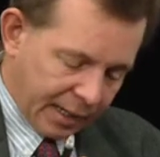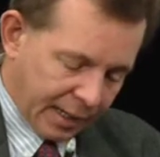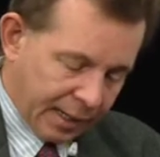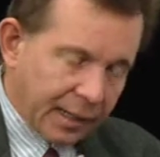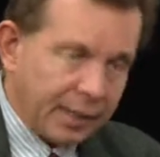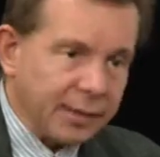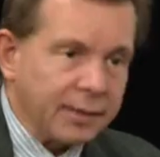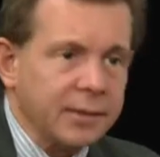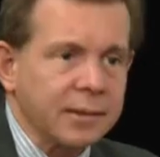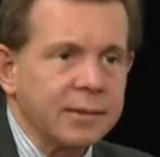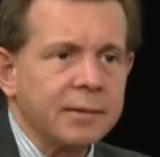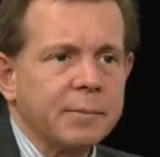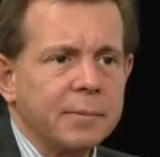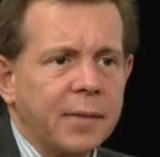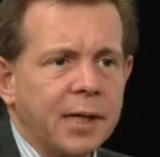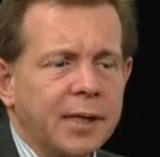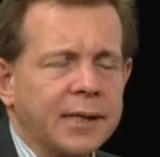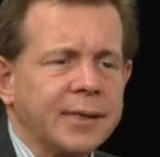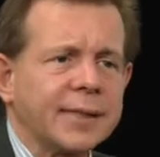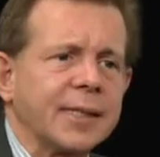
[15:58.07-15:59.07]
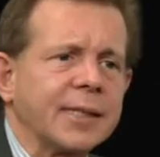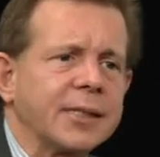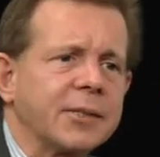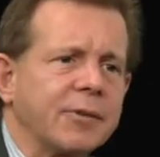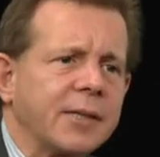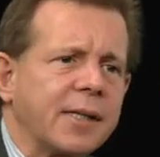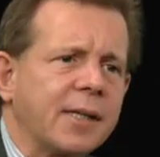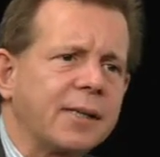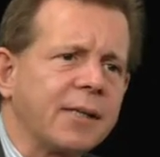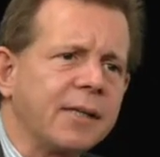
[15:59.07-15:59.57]
and Marcus
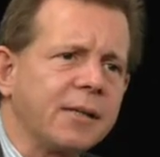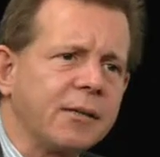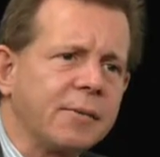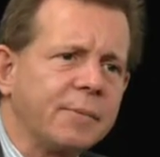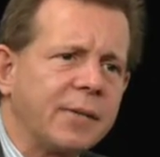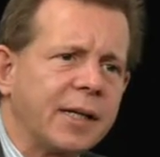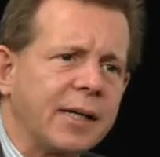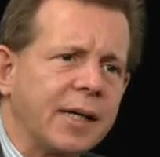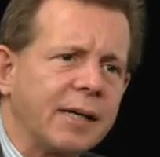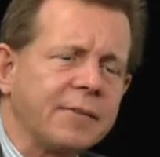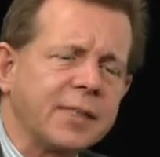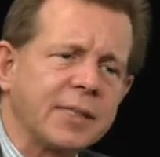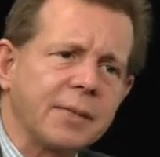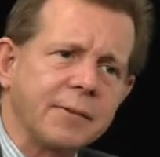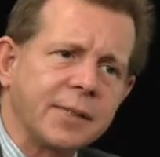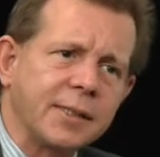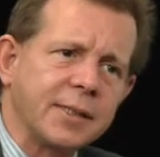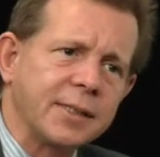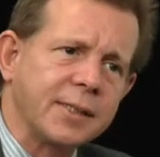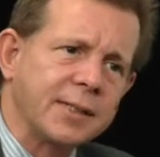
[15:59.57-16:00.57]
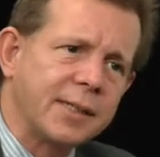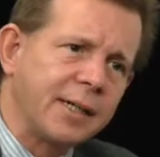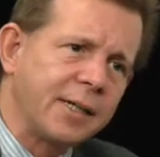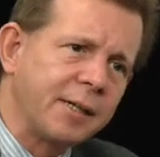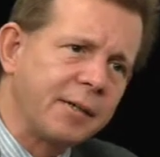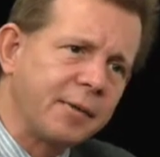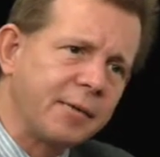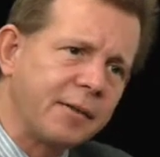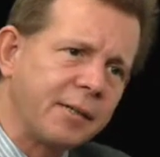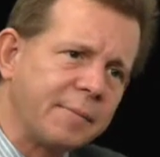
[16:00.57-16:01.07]
Asquiff, I think you might have something to
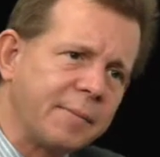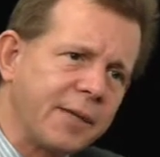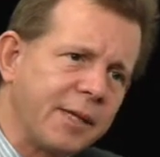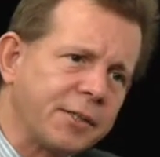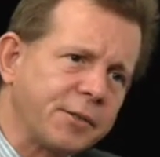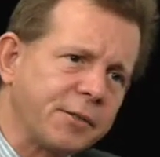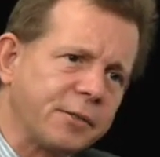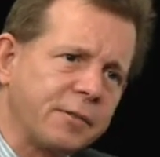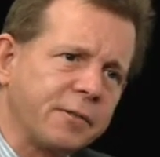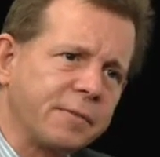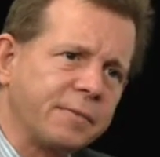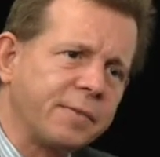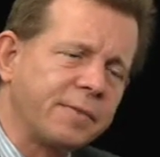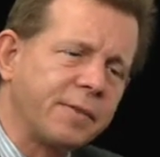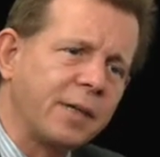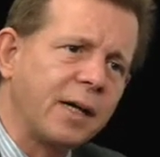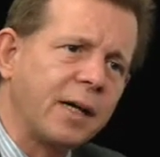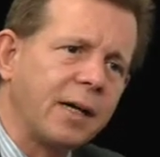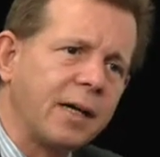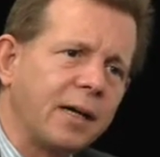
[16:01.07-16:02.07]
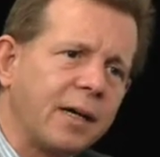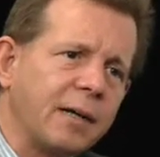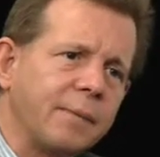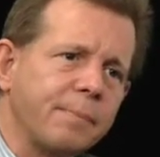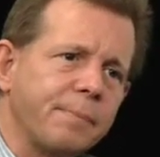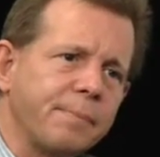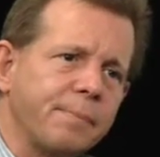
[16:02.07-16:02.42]
say on the matter of